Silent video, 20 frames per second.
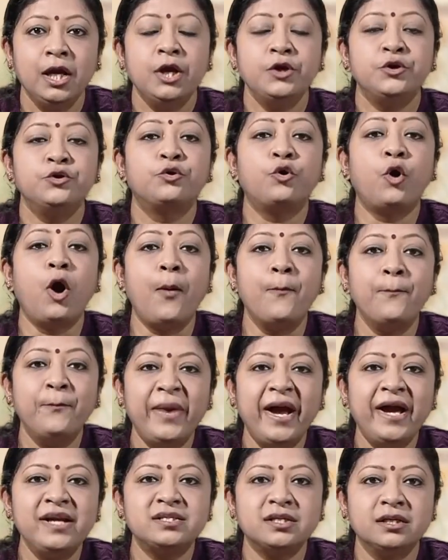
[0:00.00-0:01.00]
to
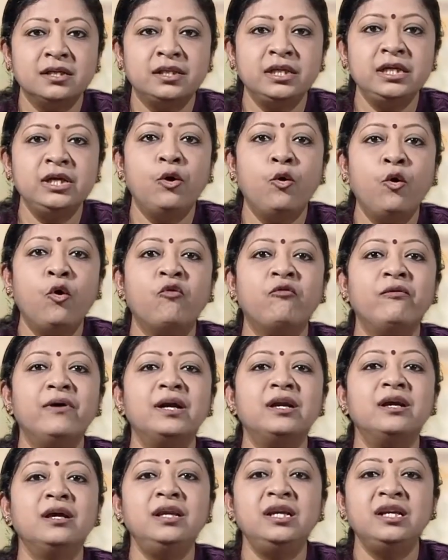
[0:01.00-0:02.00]
combat the
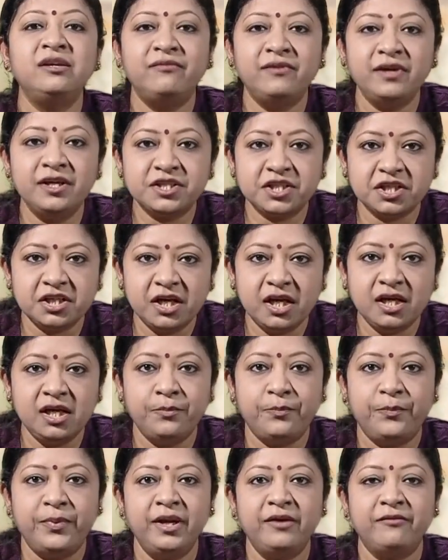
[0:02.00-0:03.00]
overall inflationary
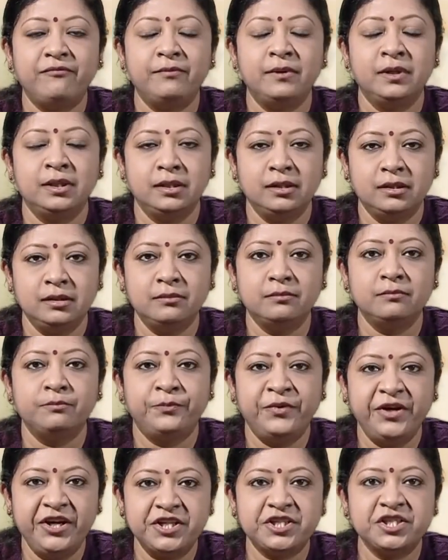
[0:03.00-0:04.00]

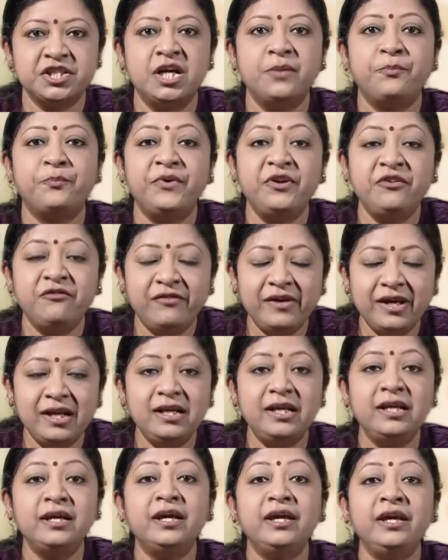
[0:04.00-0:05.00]
pressure
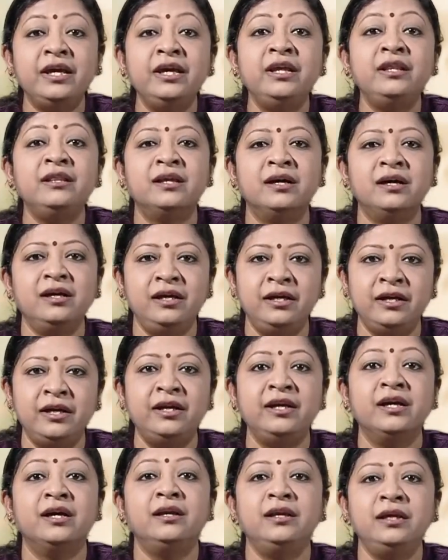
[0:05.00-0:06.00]
prevailing in the
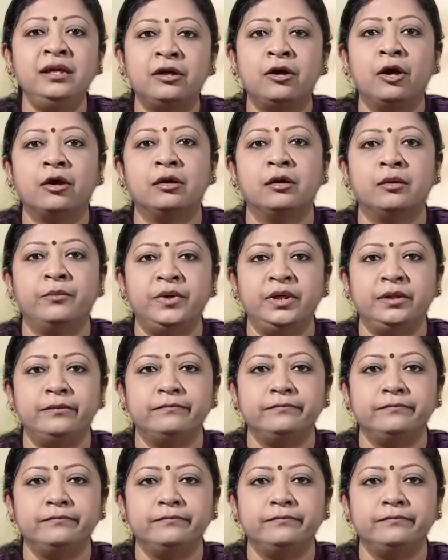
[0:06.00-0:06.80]
Indian economy.